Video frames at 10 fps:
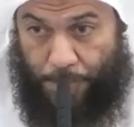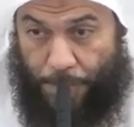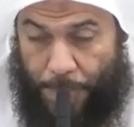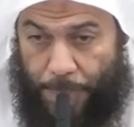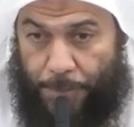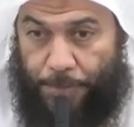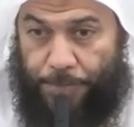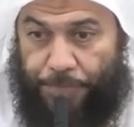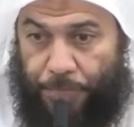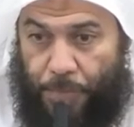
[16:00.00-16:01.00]

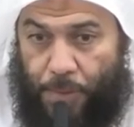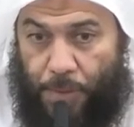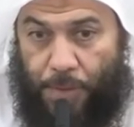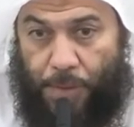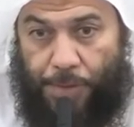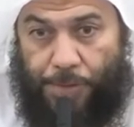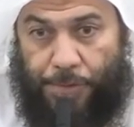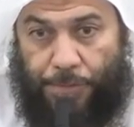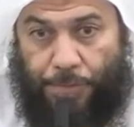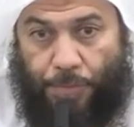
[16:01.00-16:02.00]

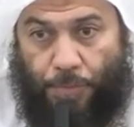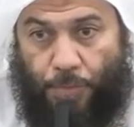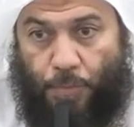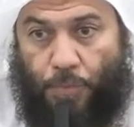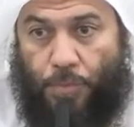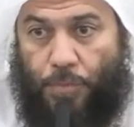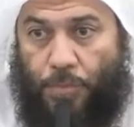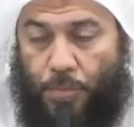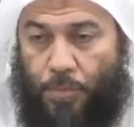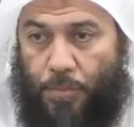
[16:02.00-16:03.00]

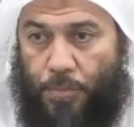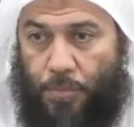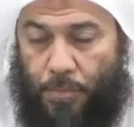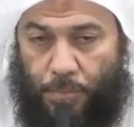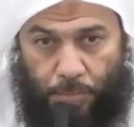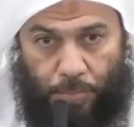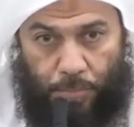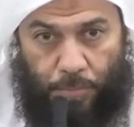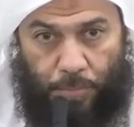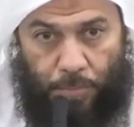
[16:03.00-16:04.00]

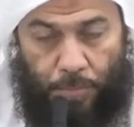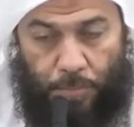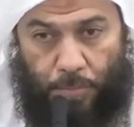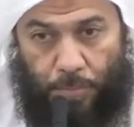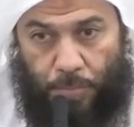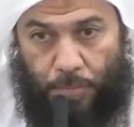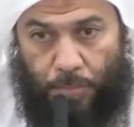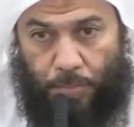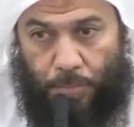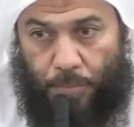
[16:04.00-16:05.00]

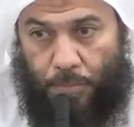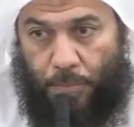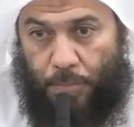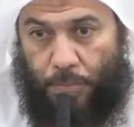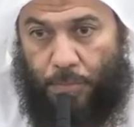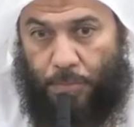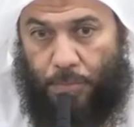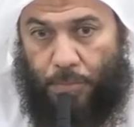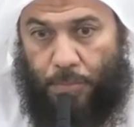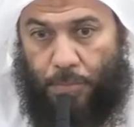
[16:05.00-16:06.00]

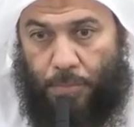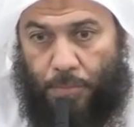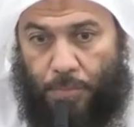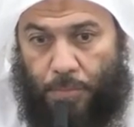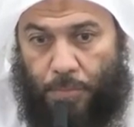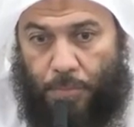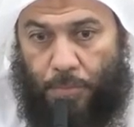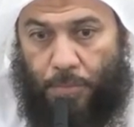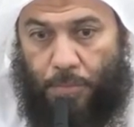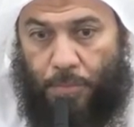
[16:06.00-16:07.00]

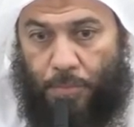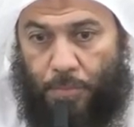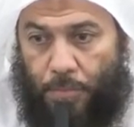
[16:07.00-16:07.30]
[no speech]